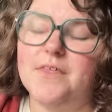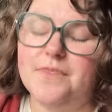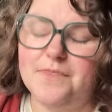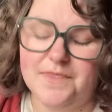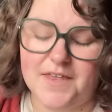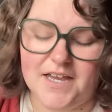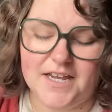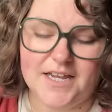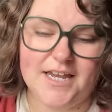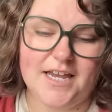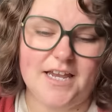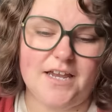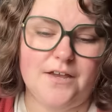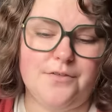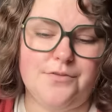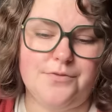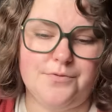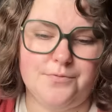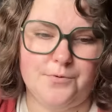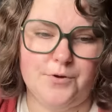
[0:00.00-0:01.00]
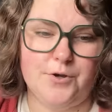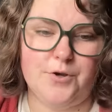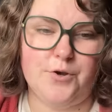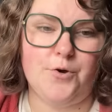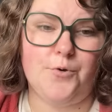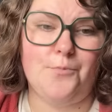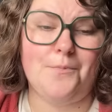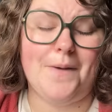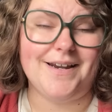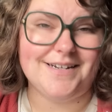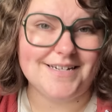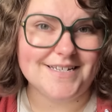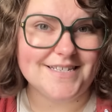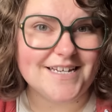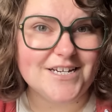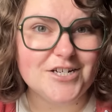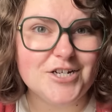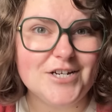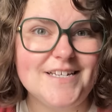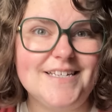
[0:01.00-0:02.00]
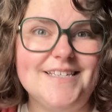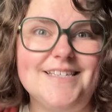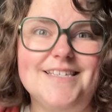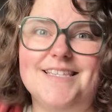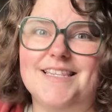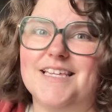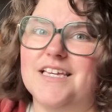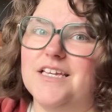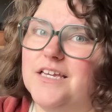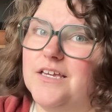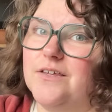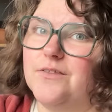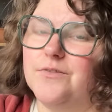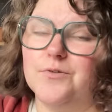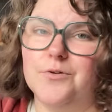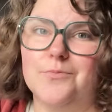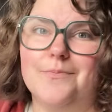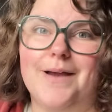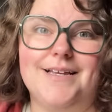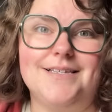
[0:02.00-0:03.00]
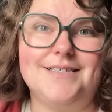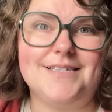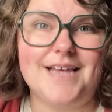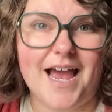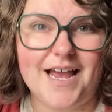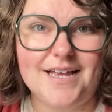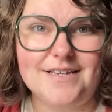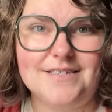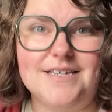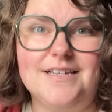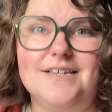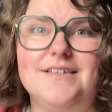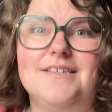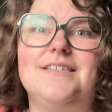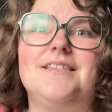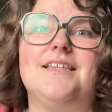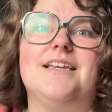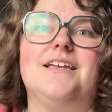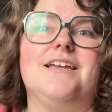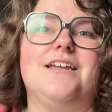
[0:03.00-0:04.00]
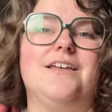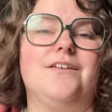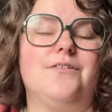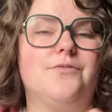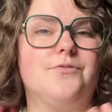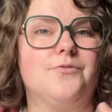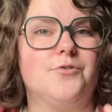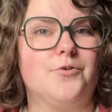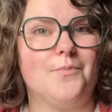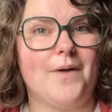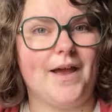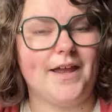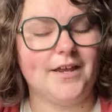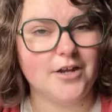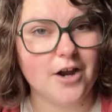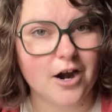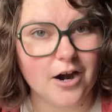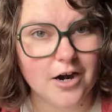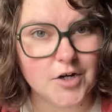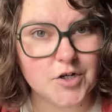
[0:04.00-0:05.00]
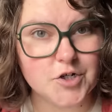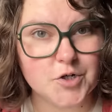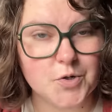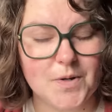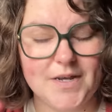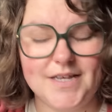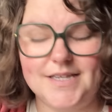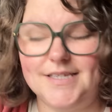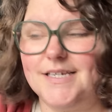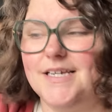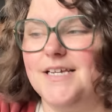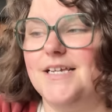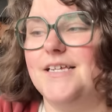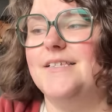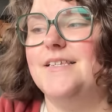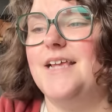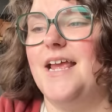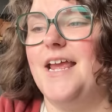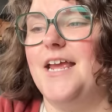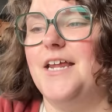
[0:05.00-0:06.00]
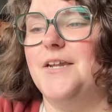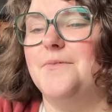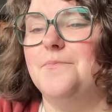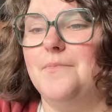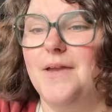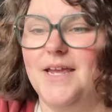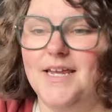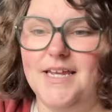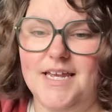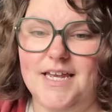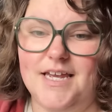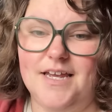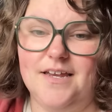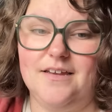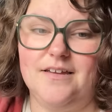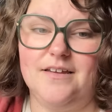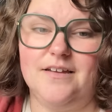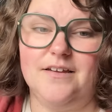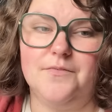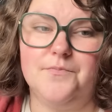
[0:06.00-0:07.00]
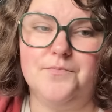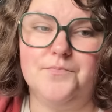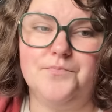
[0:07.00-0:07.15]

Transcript: thinking through my decisions, thinking through my sizes, thinking through my yarn choices, and making